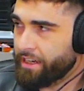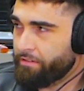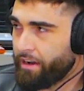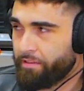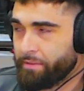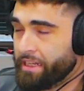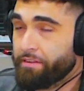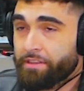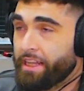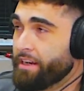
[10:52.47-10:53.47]
I've I've been
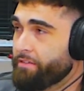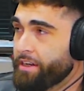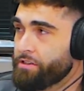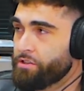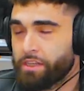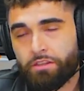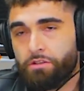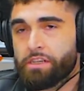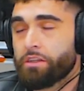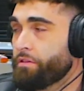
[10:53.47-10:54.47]
given that advice. Just like
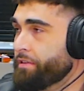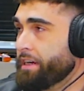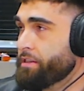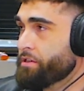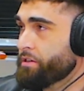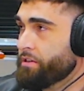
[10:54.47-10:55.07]
don't take no for an answer.